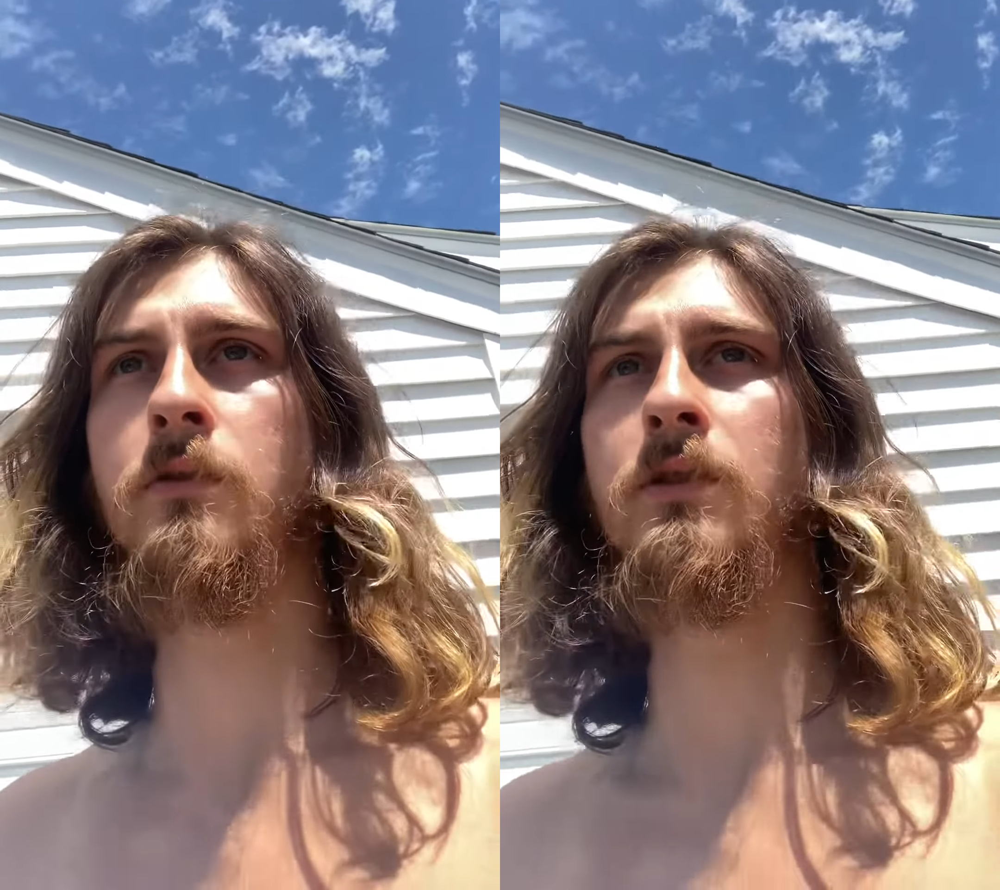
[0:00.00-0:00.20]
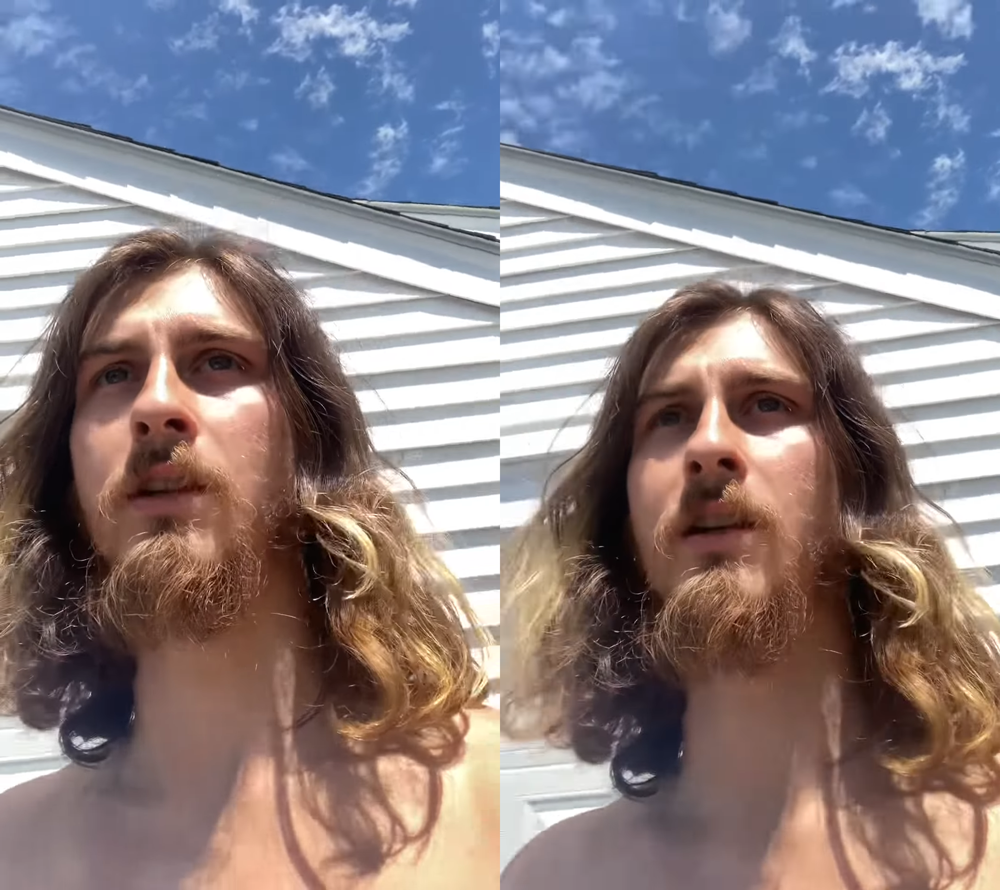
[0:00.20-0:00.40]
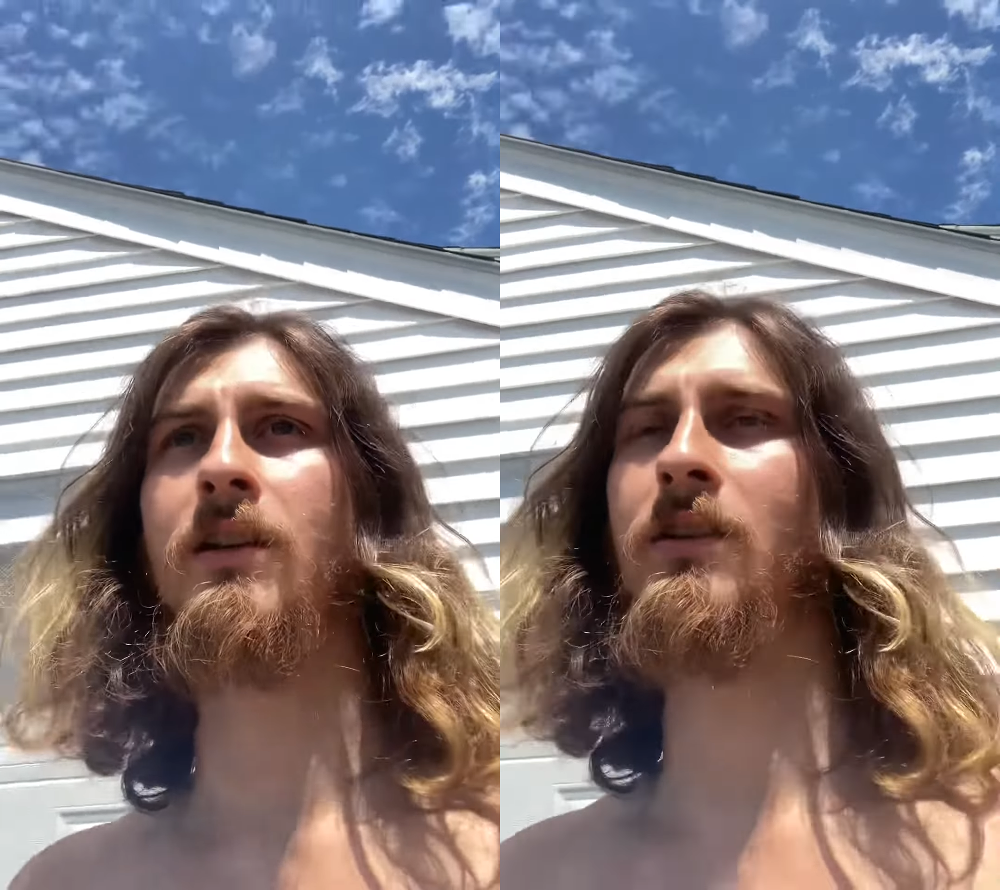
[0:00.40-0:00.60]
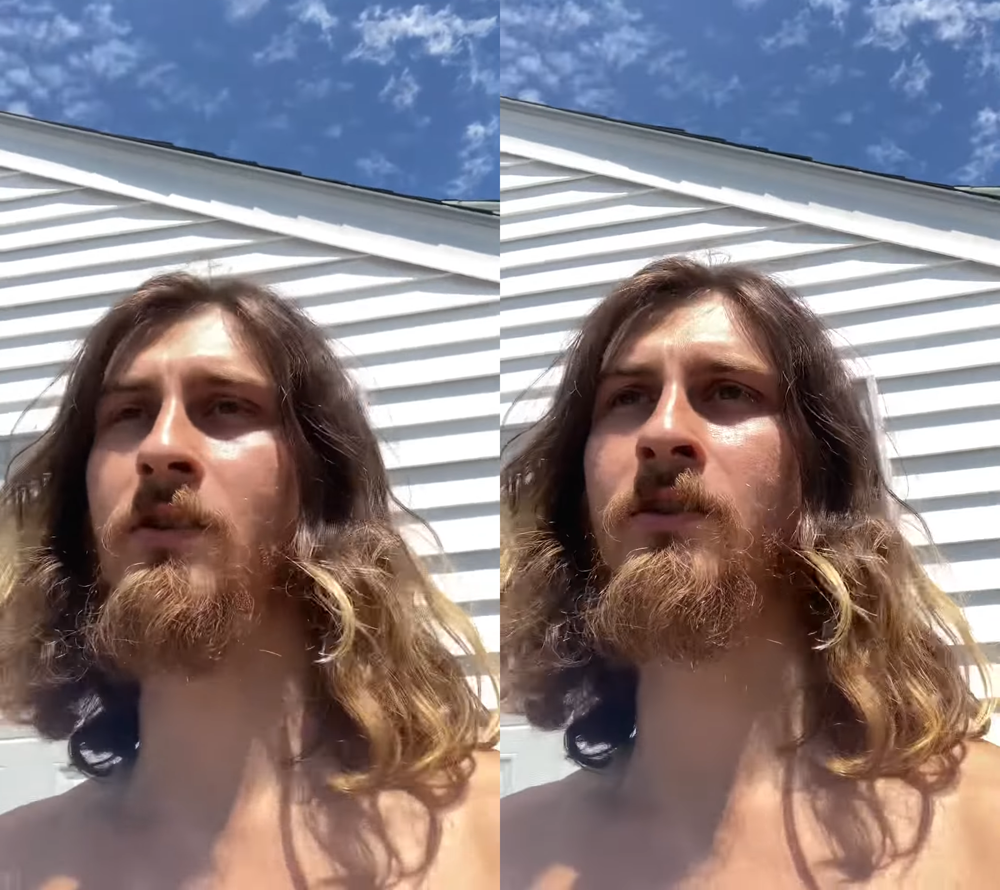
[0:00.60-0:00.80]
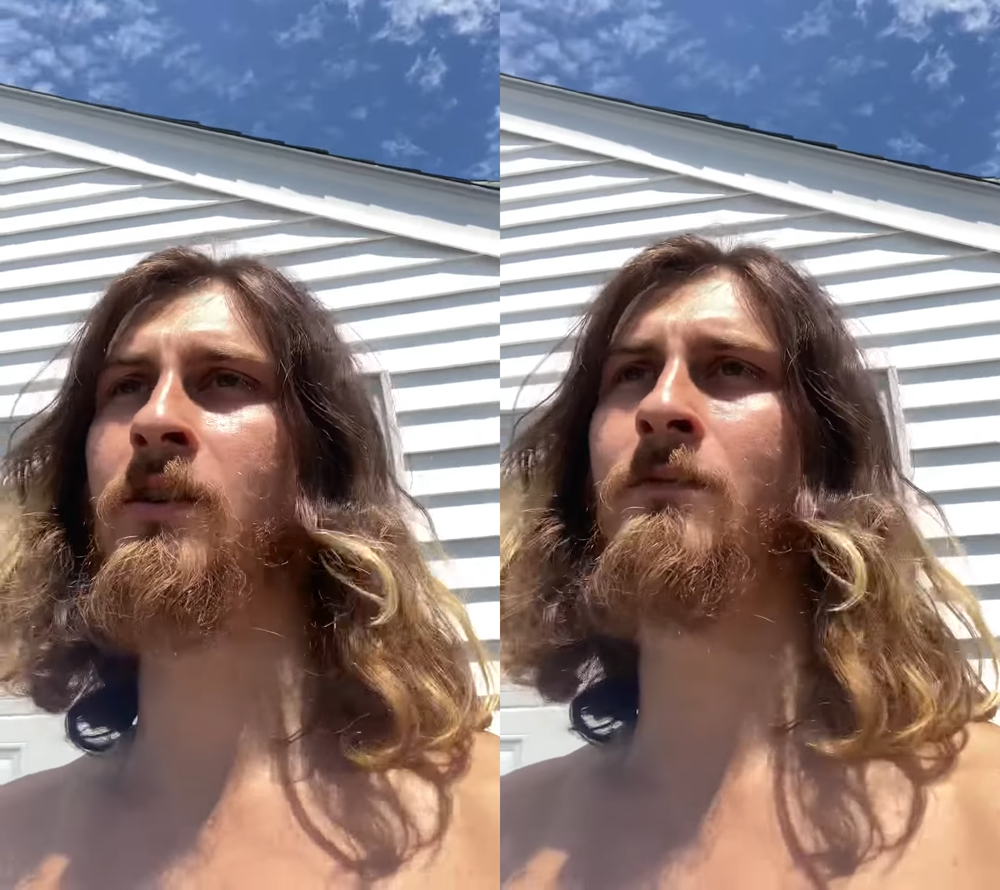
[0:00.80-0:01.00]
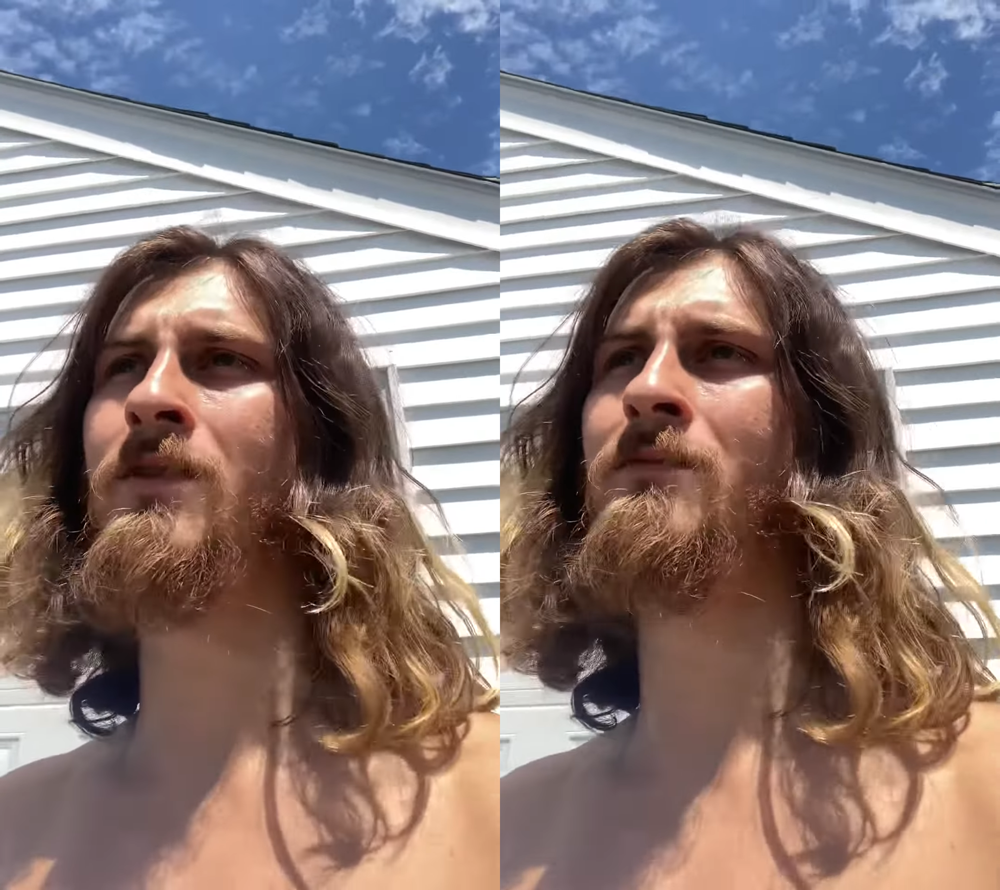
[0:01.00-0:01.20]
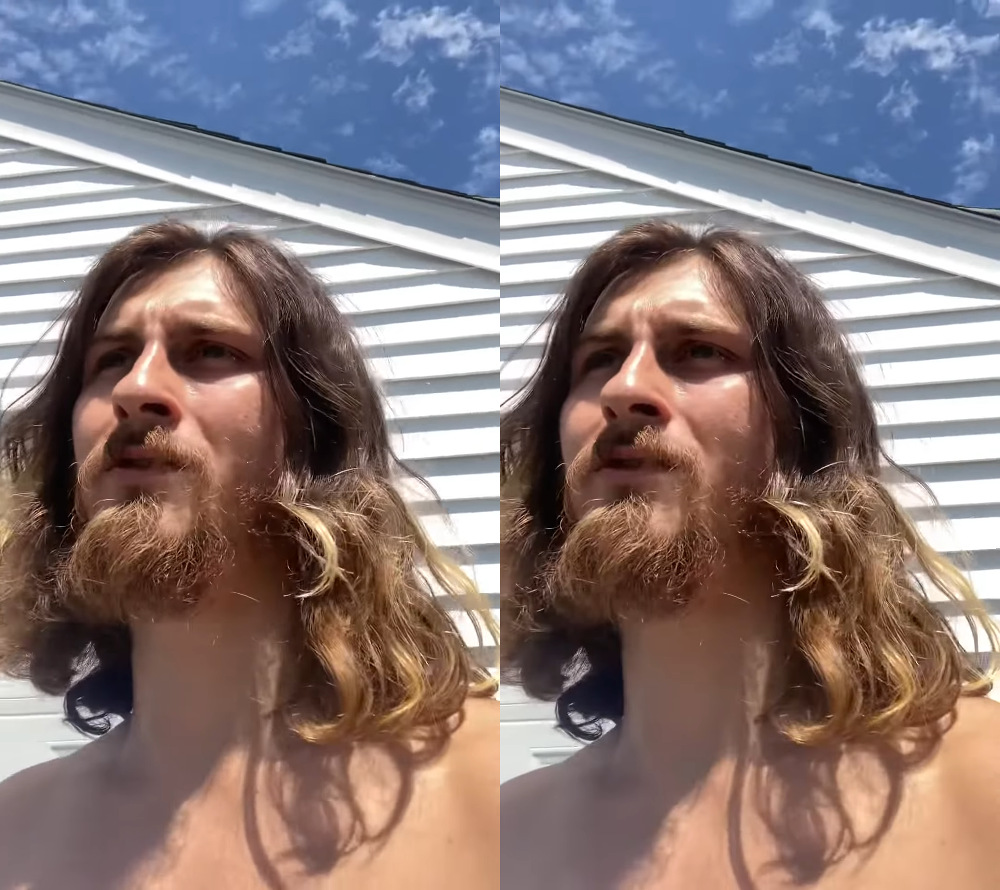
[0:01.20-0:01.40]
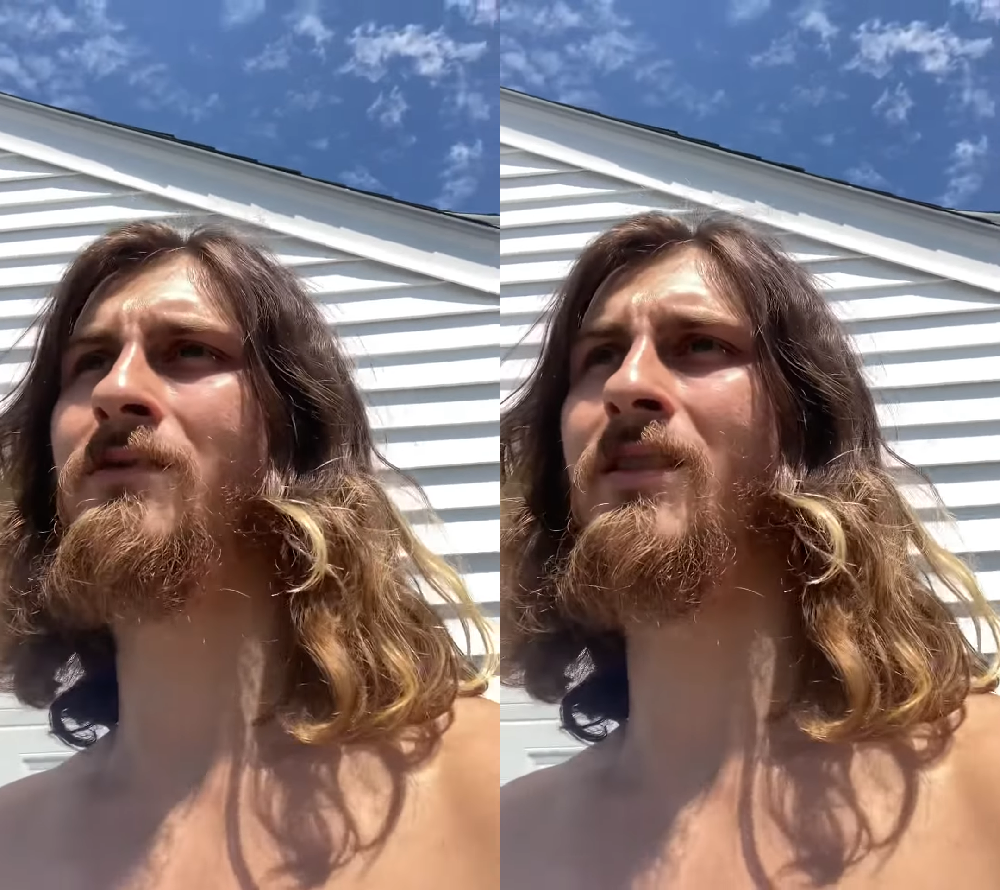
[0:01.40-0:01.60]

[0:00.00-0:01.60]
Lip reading: or like, you know what I mean, bro?